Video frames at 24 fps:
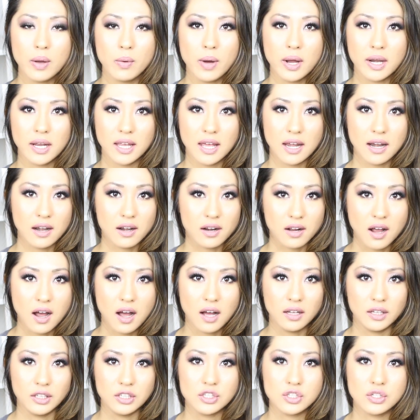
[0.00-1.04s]
To get out of
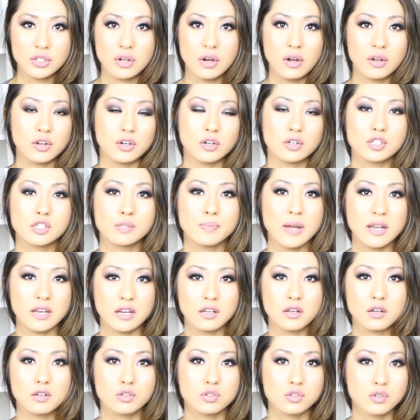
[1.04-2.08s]
college, you know, you're
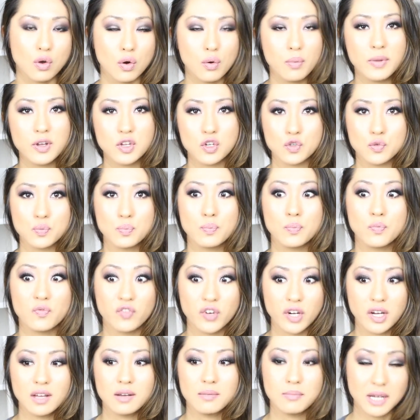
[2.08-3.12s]
spending so much
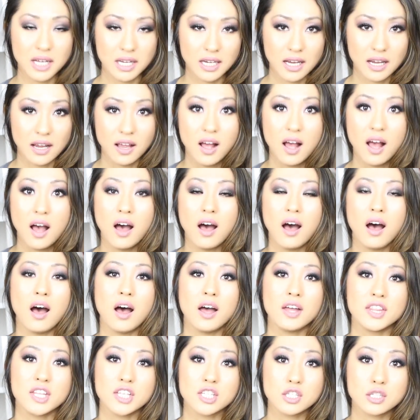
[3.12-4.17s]
freaking money
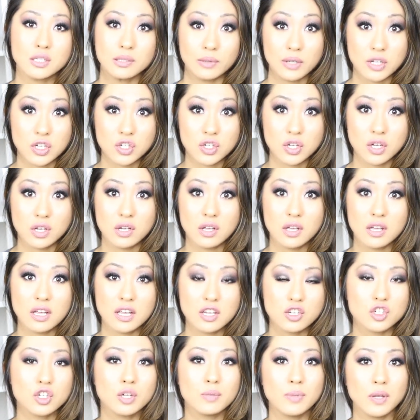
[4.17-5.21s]
on this tuition,
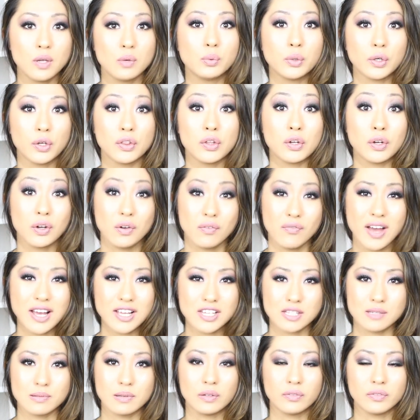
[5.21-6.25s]
it should be worth your
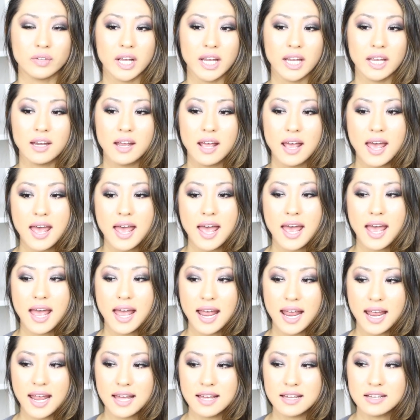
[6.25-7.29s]
investment, right?
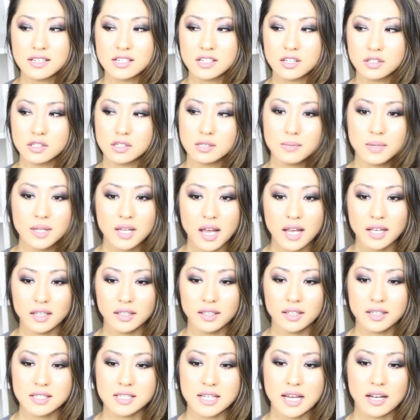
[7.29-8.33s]
And to me, I
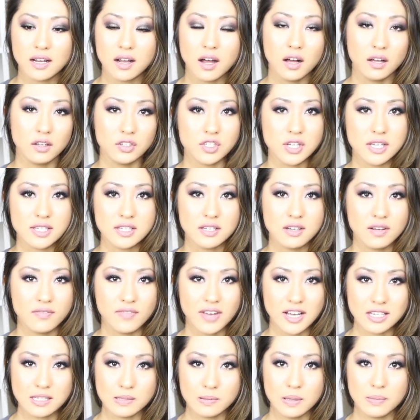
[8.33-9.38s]
looked at college as an
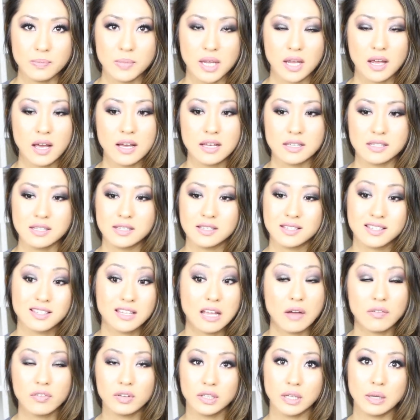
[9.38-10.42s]
investment because it
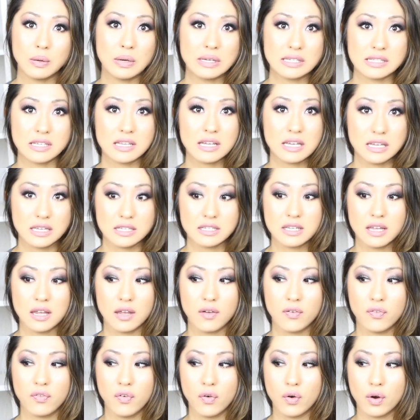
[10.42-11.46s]
definitely wasn't
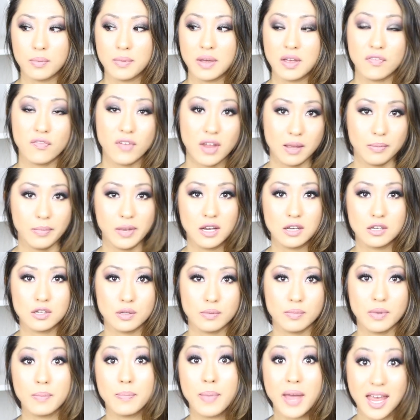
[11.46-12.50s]
easy for my family
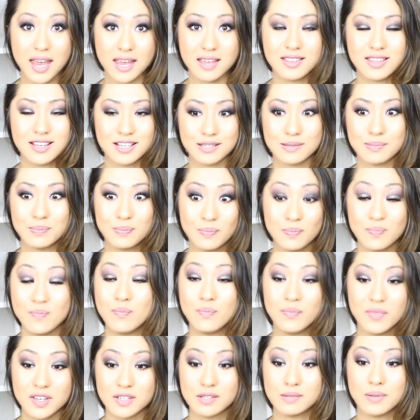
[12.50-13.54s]
to be paying
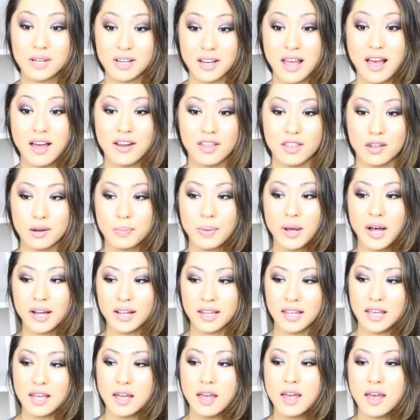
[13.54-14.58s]
this money out of their
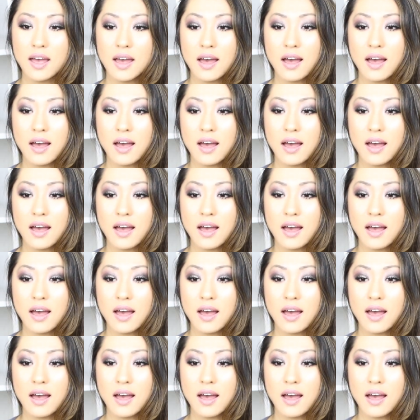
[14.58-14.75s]
pocket